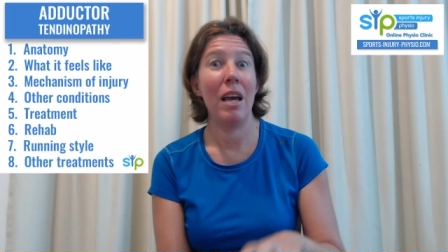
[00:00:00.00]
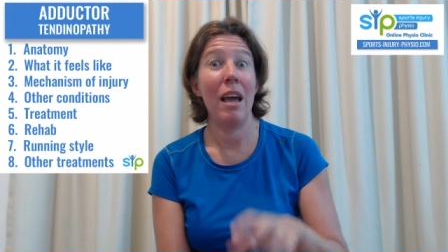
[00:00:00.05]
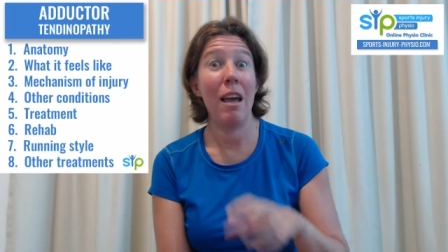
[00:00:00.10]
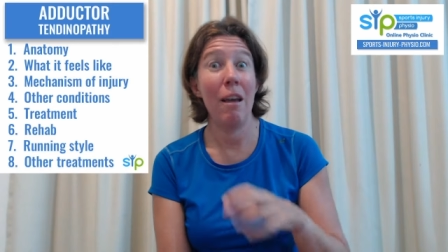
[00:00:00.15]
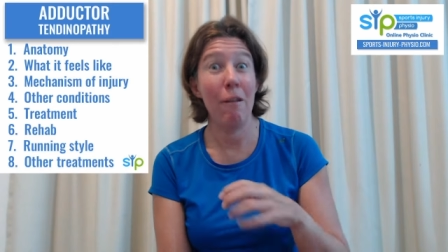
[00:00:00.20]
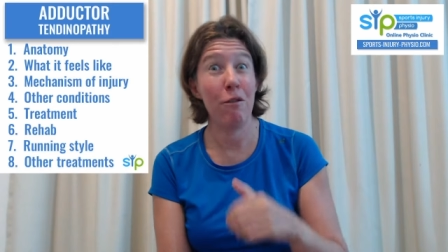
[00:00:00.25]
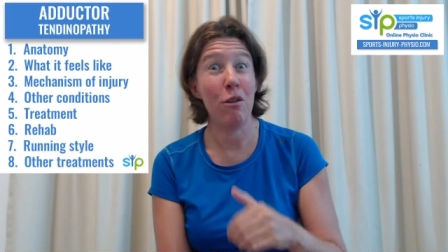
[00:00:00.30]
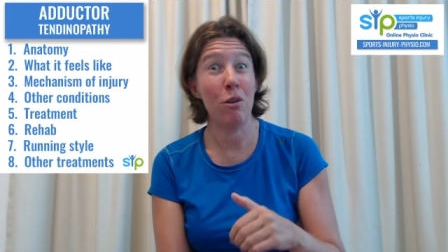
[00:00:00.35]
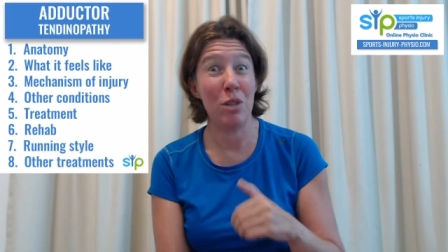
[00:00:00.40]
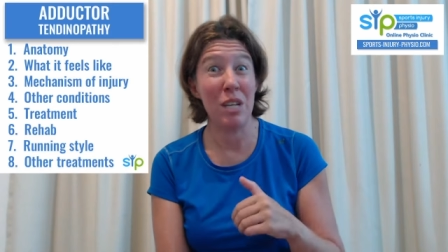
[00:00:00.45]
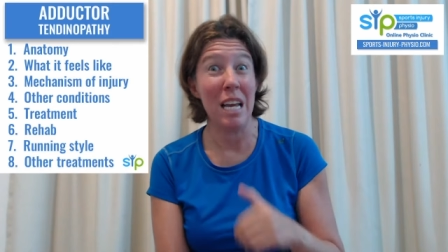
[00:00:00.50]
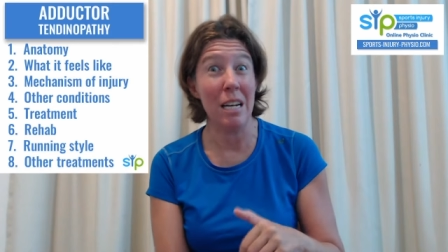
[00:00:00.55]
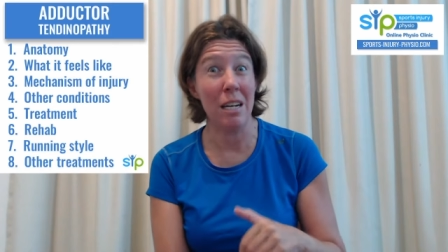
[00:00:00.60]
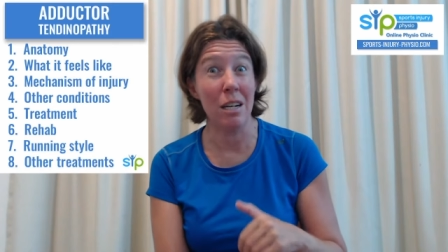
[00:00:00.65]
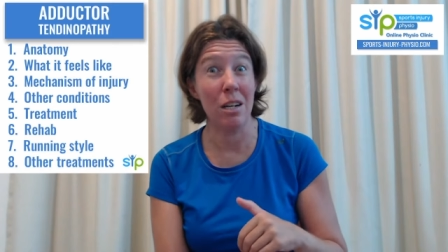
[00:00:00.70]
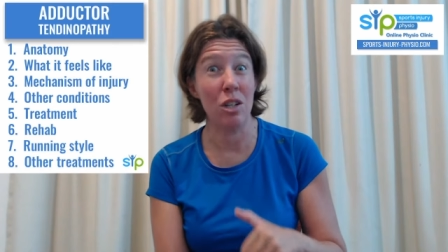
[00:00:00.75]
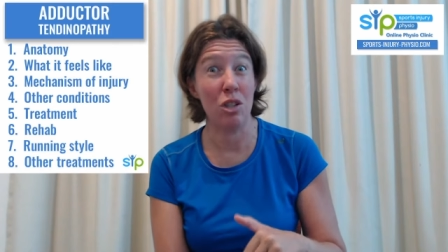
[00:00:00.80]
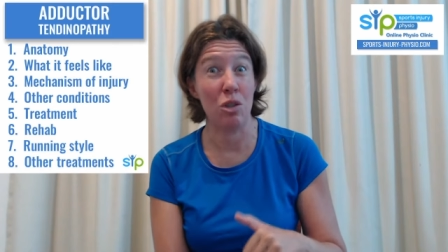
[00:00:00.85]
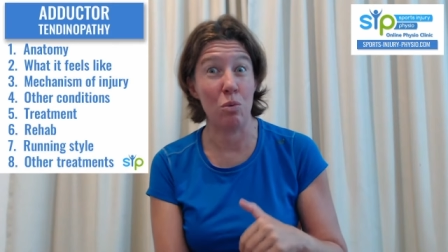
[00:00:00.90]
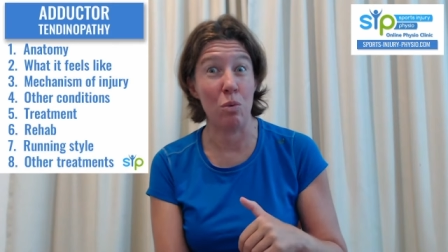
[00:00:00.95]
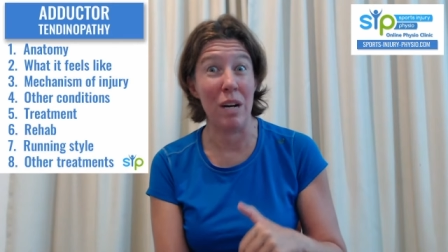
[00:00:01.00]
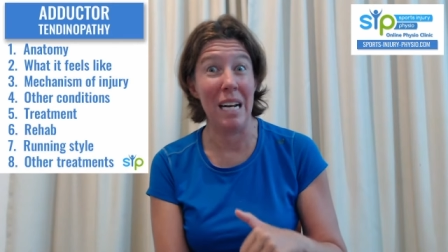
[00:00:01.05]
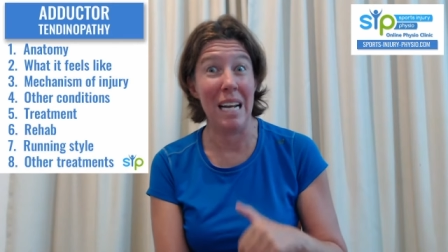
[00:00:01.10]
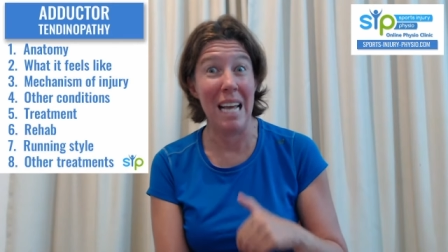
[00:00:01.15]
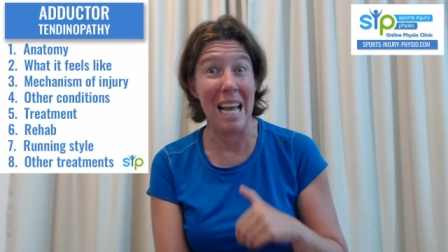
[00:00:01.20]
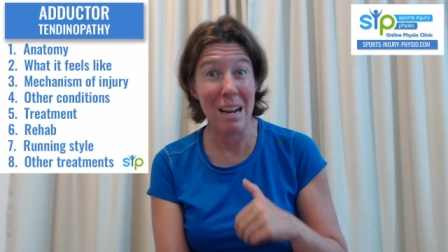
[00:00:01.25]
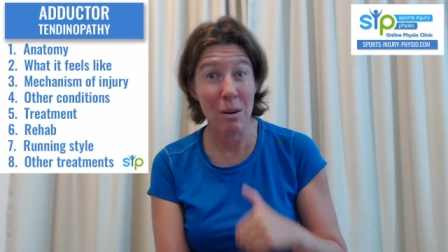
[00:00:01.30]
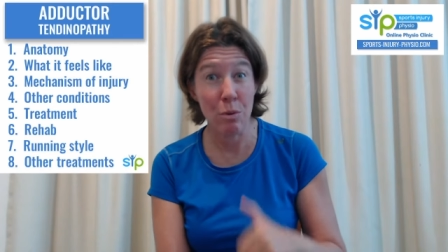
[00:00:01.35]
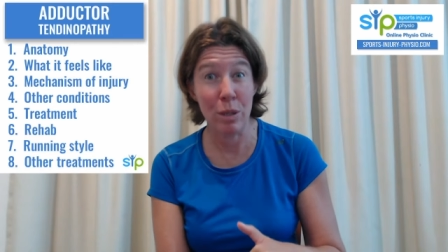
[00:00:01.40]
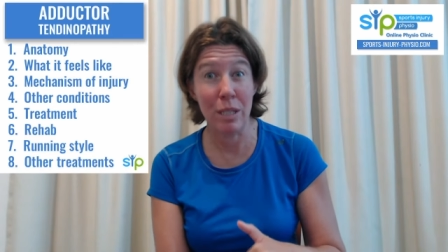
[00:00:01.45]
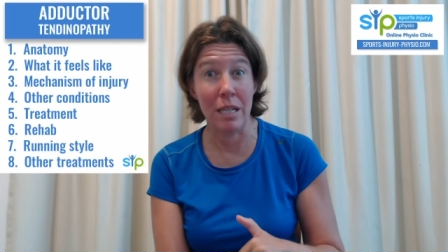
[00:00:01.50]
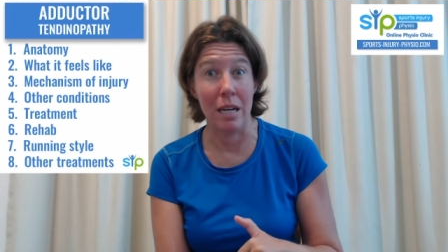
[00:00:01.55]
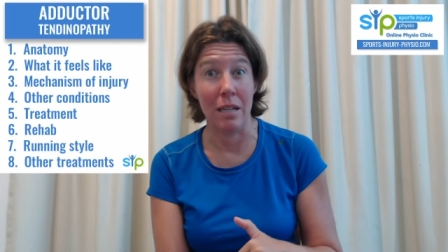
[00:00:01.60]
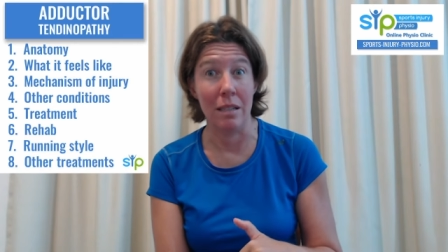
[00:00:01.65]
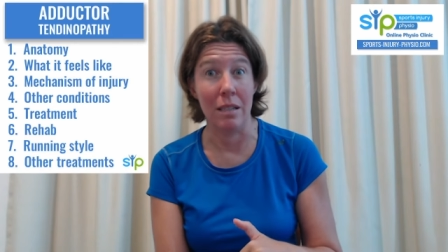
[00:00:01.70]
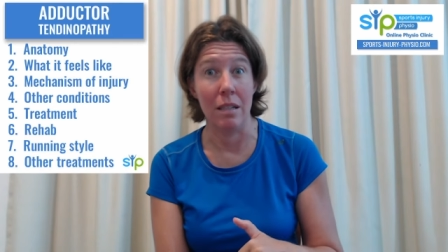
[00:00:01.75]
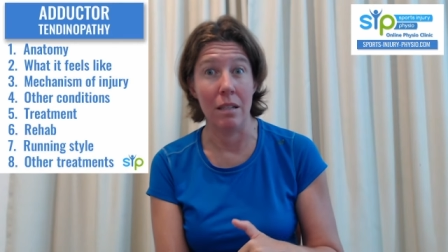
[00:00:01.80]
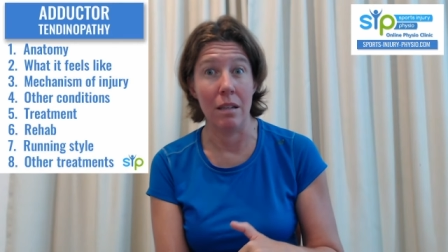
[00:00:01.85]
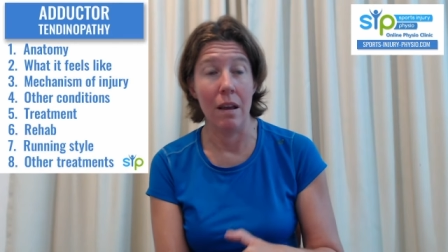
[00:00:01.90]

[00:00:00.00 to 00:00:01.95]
if your tendon is really irritated.